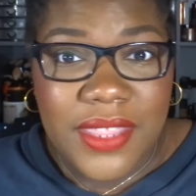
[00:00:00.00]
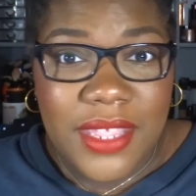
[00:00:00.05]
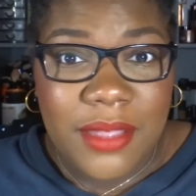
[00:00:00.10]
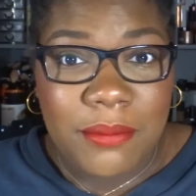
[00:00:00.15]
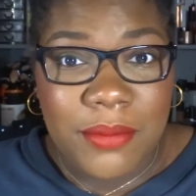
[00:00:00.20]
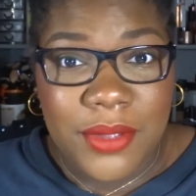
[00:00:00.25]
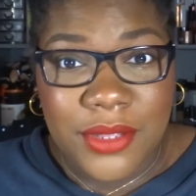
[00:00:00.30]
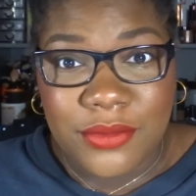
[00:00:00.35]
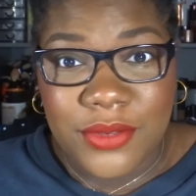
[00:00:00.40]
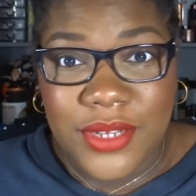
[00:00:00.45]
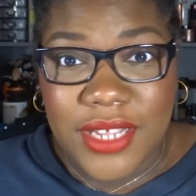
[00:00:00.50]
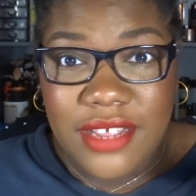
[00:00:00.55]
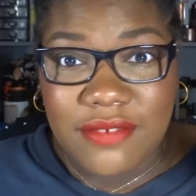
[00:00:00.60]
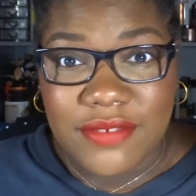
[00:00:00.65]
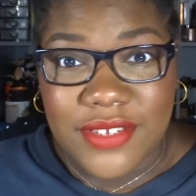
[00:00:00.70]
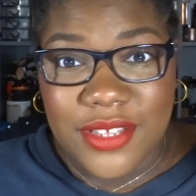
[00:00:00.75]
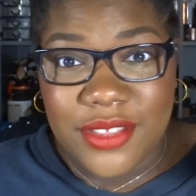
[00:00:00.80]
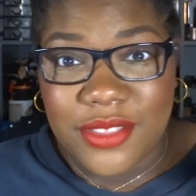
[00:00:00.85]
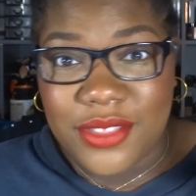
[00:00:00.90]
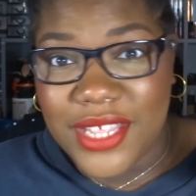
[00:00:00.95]
But we have
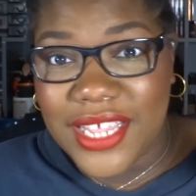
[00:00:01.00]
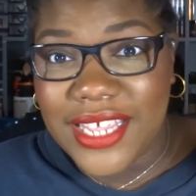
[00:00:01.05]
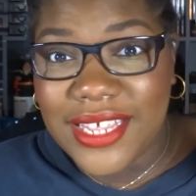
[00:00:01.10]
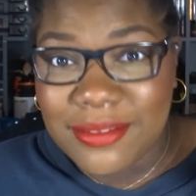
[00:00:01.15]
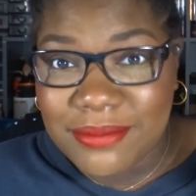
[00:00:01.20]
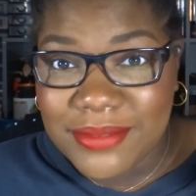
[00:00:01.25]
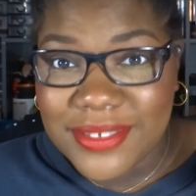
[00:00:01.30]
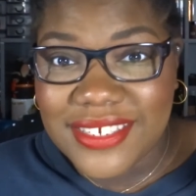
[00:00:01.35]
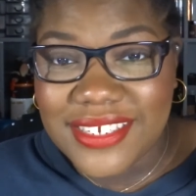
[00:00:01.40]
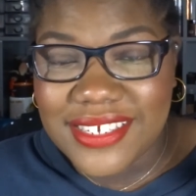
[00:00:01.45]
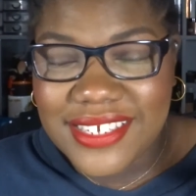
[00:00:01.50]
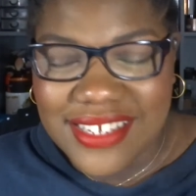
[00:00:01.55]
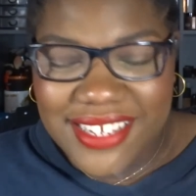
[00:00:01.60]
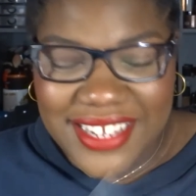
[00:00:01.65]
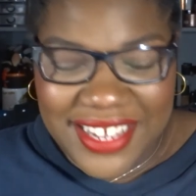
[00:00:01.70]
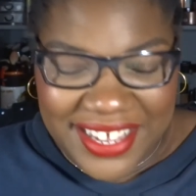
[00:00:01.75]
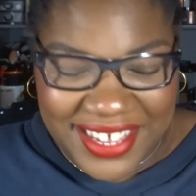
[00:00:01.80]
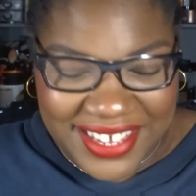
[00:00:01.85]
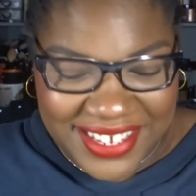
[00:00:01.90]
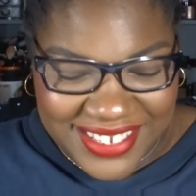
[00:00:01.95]
another empty.
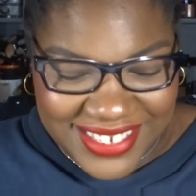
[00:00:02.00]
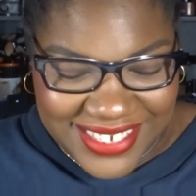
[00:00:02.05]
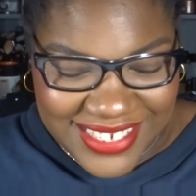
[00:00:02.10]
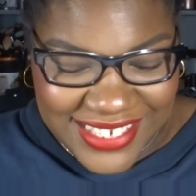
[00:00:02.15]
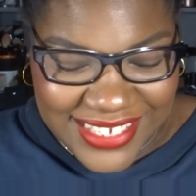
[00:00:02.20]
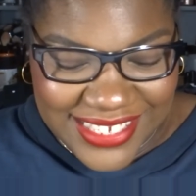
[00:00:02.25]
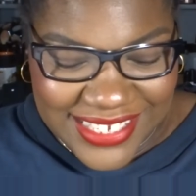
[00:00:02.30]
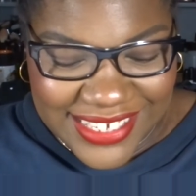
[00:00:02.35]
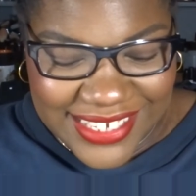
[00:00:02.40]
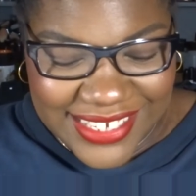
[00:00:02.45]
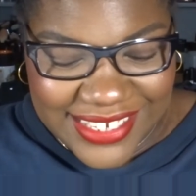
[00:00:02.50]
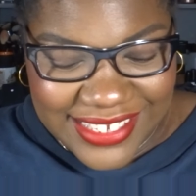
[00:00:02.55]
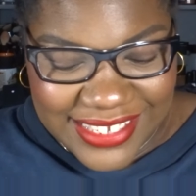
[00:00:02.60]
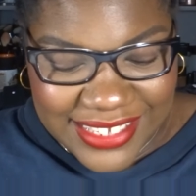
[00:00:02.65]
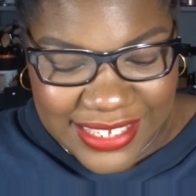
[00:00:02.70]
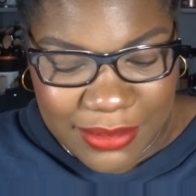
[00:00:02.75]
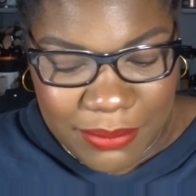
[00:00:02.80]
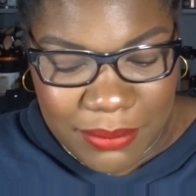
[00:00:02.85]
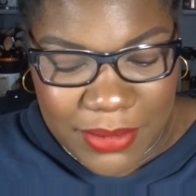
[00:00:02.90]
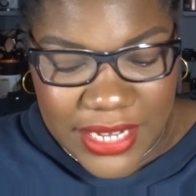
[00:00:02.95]
This
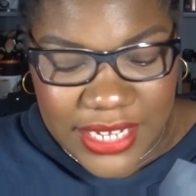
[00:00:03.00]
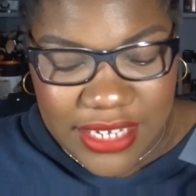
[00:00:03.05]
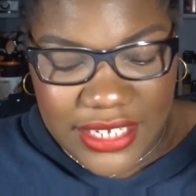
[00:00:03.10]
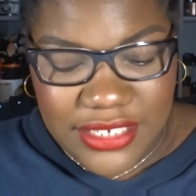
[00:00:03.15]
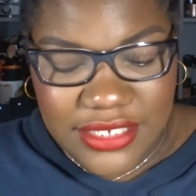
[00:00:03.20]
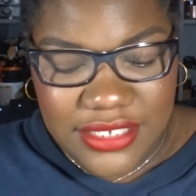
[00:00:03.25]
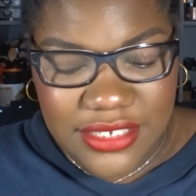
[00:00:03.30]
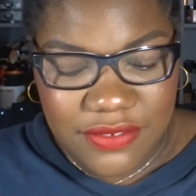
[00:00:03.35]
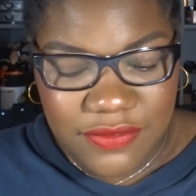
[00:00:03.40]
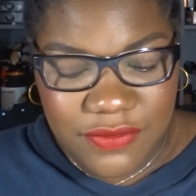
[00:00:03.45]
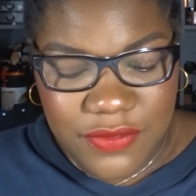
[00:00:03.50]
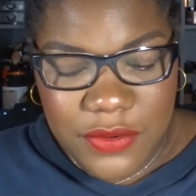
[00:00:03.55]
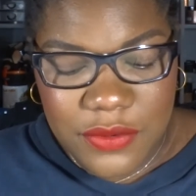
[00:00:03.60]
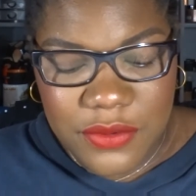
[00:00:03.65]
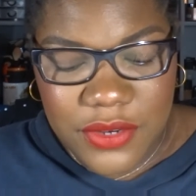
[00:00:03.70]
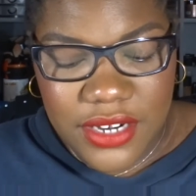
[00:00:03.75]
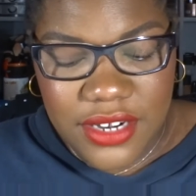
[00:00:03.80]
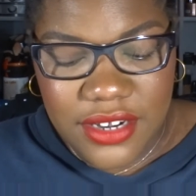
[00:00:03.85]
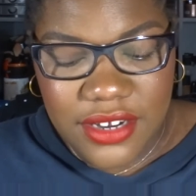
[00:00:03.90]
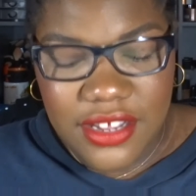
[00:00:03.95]
is my
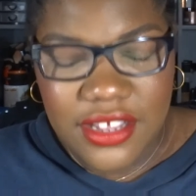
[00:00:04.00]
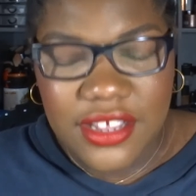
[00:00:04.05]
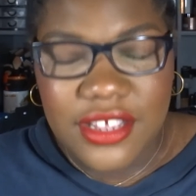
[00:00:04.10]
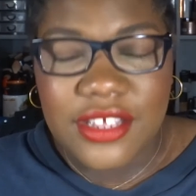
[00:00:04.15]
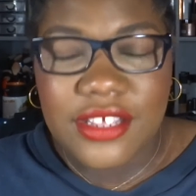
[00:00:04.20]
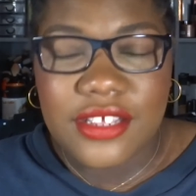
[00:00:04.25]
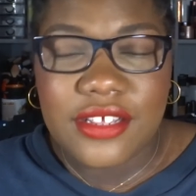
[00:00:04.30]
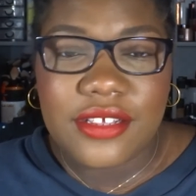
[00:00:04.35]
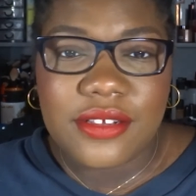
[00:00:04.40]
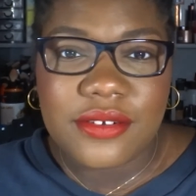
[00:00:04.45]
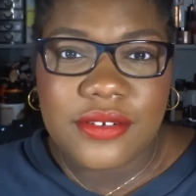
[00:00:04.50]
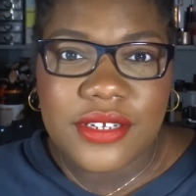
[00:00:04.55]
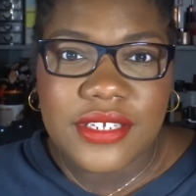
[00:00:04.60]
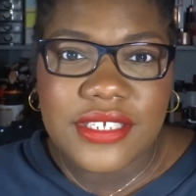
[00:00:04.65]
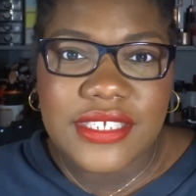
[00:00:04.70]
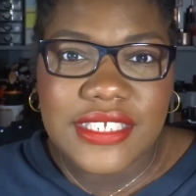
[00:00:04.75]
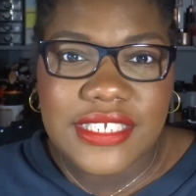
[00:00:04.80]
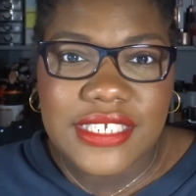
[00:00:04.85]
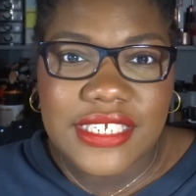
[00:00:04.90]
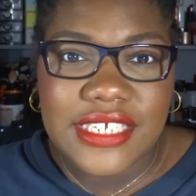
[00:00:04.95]
Sephora
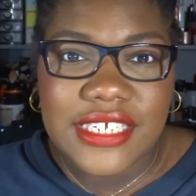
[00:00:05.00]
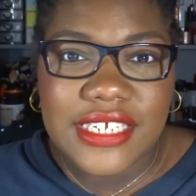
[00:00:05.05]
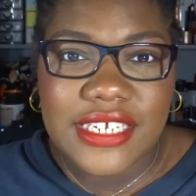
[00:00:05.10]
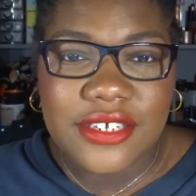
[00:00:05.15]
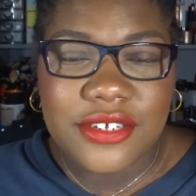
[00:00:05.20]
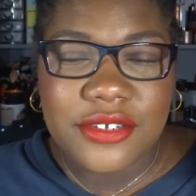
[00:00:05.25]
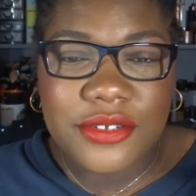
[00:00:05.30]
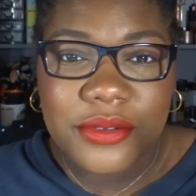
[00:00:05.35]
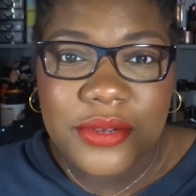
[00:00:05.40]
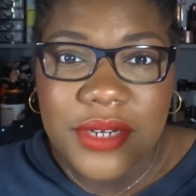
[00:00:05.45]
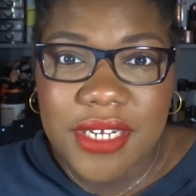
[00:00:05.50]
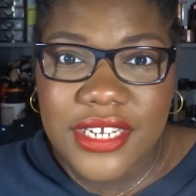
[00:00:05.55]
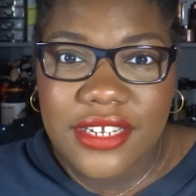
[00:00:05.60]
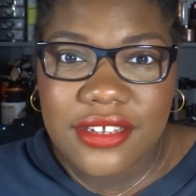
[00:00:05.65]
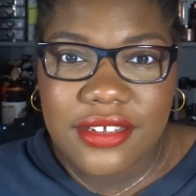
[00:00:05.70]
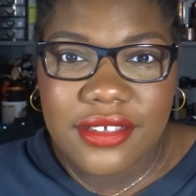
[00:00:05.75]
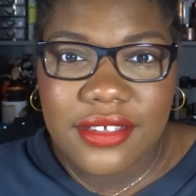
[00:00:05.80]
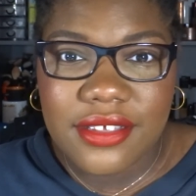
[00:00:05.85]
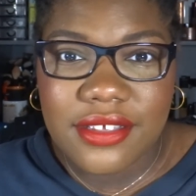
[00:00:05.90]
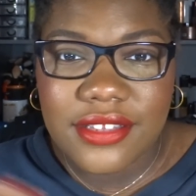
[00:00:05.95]
Glossy
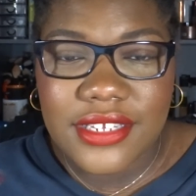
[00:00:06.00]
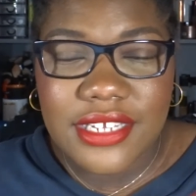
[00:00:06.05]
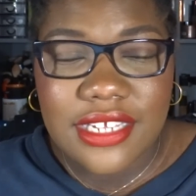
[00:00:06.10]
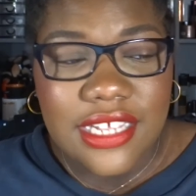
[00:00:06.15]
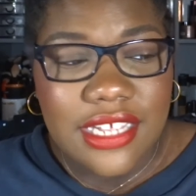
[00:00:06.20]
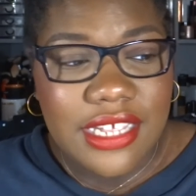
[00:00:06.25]
Crayon.